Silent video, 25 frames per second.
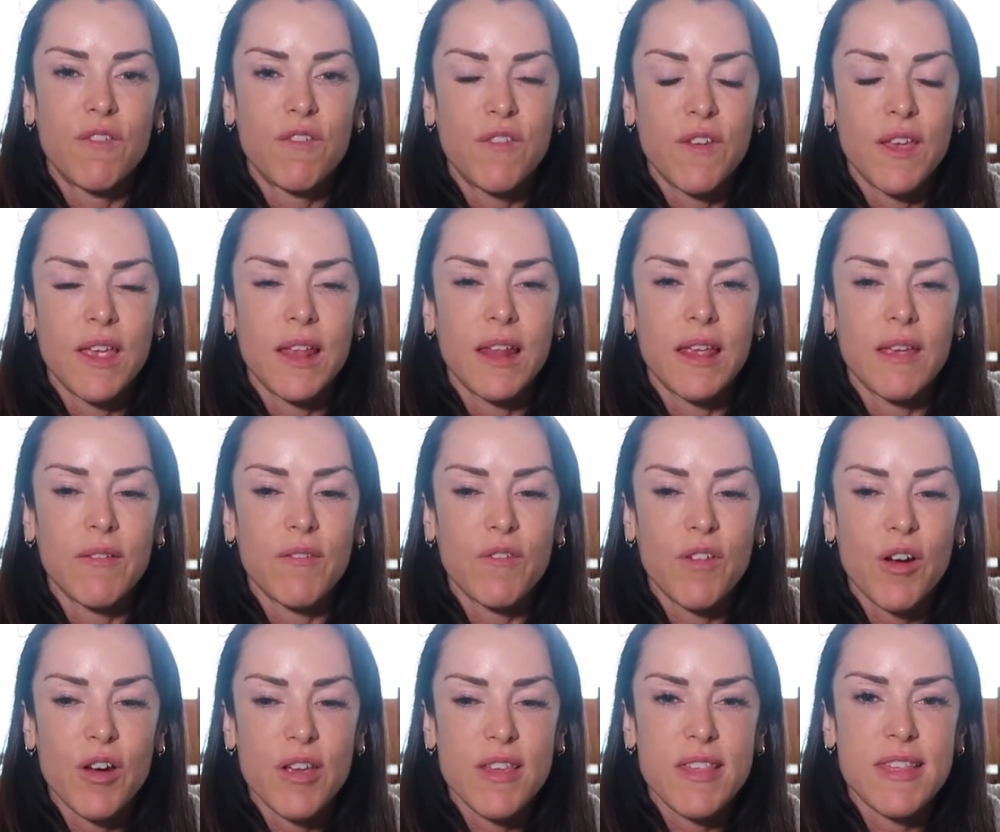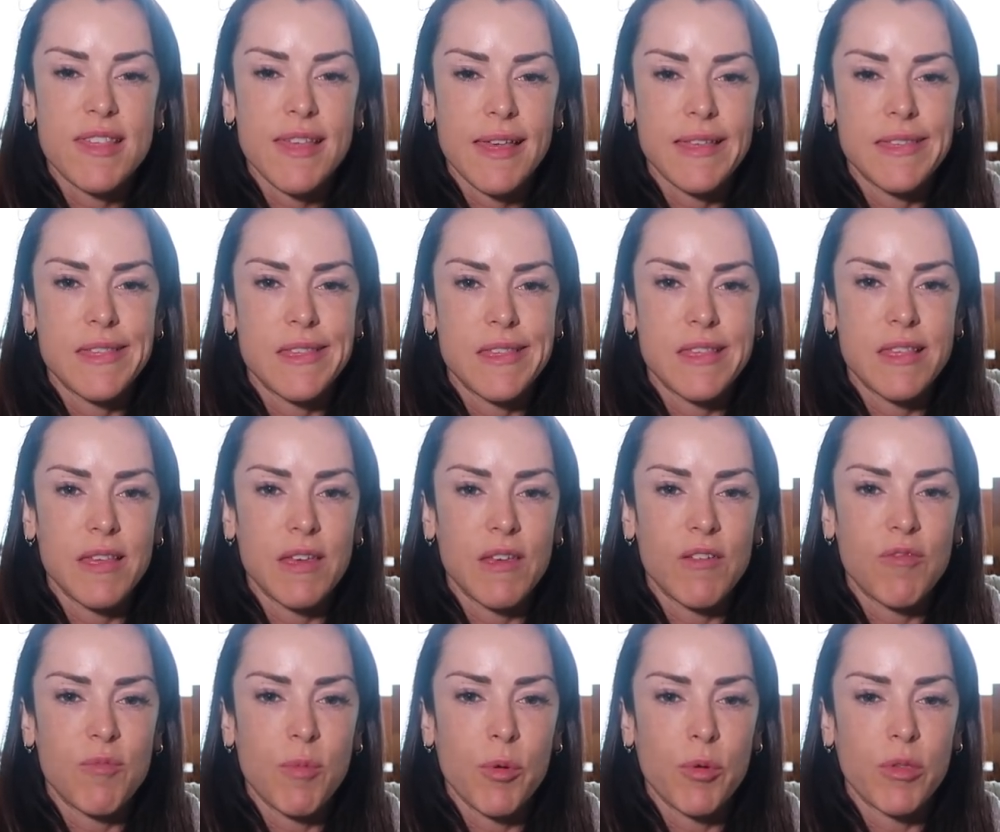feeling very
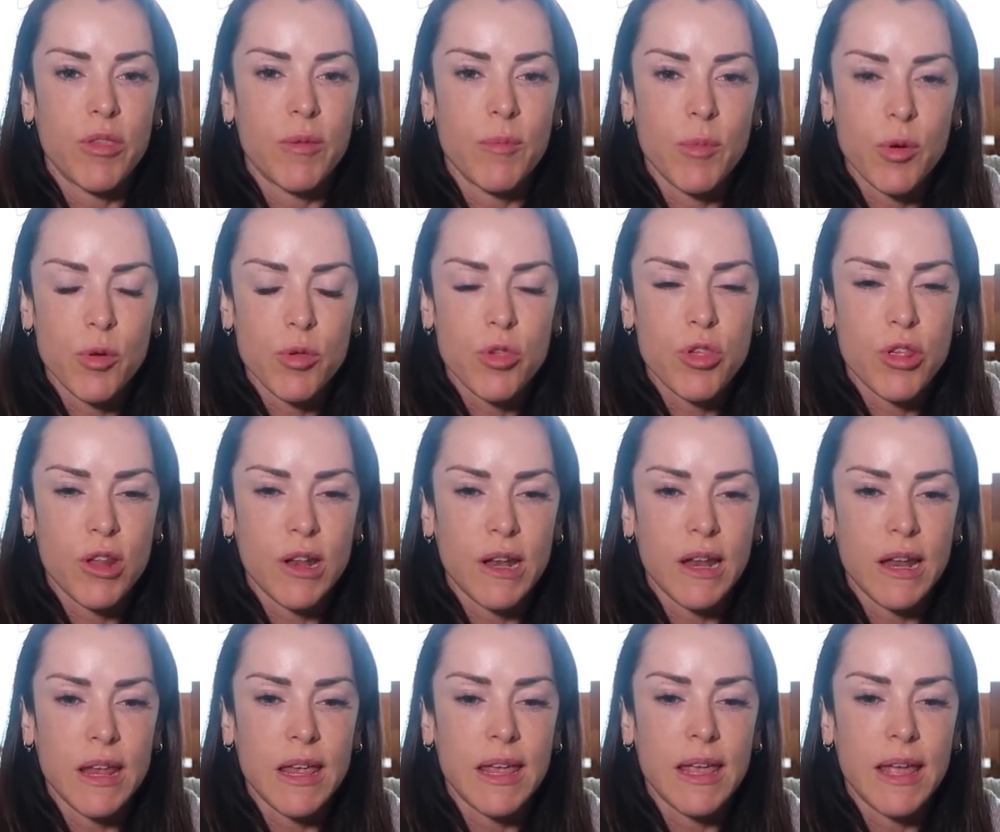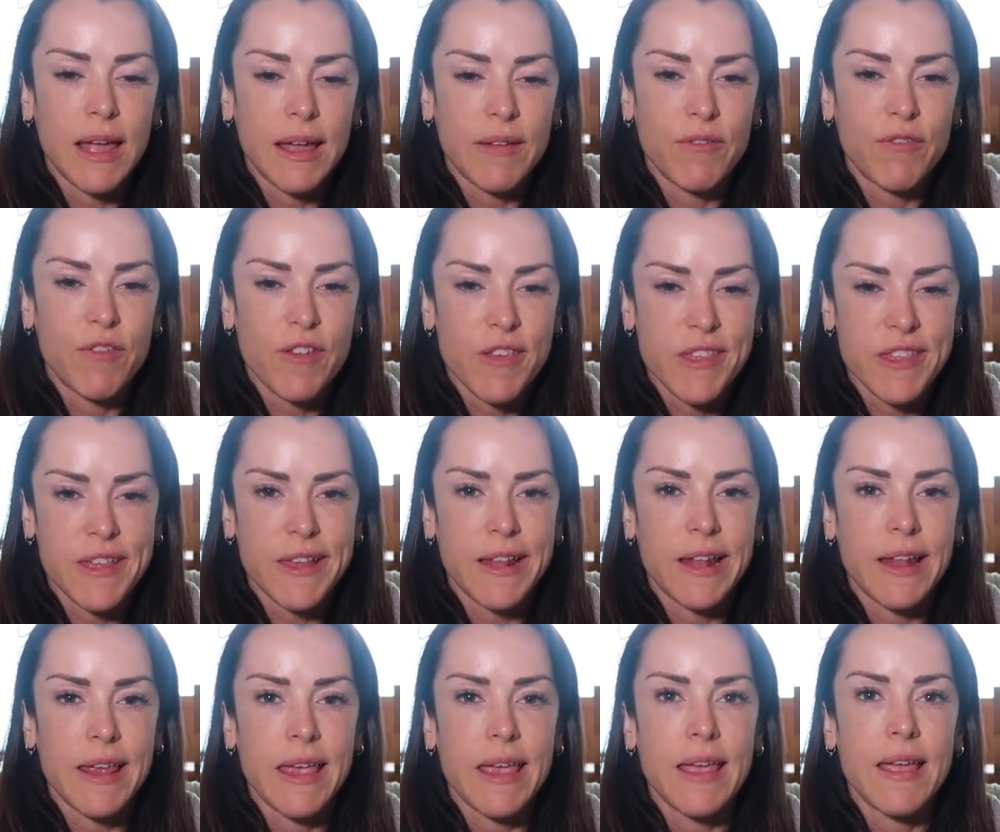sensitive both emotionally and
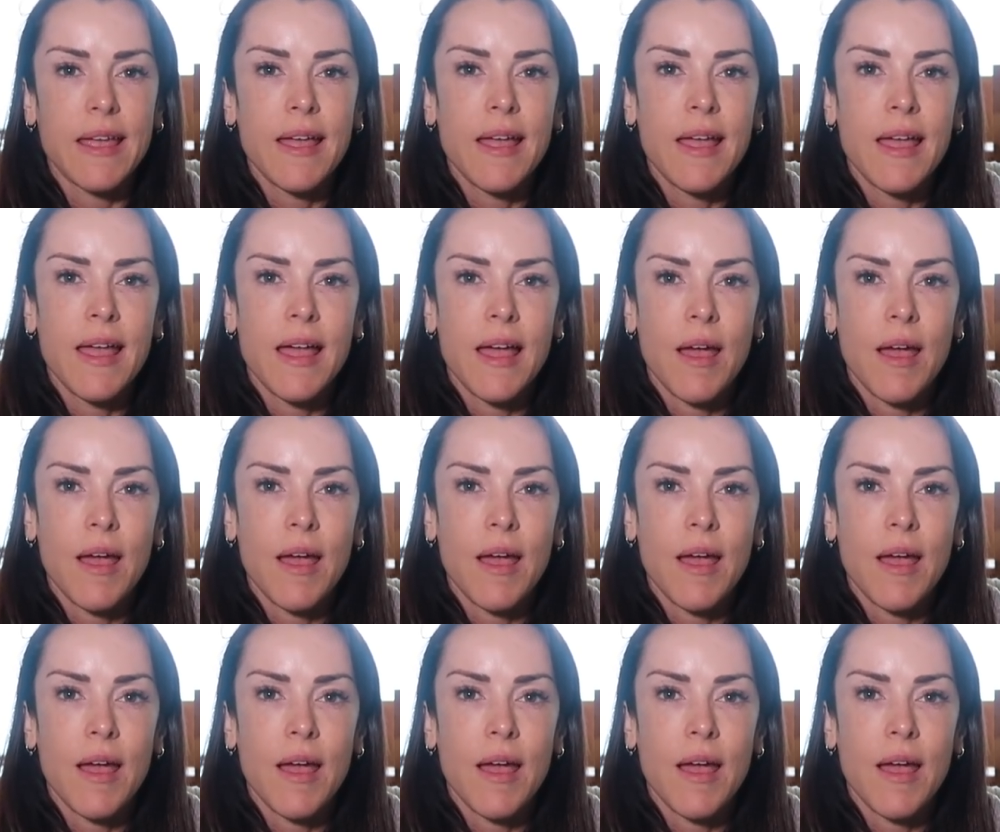physically,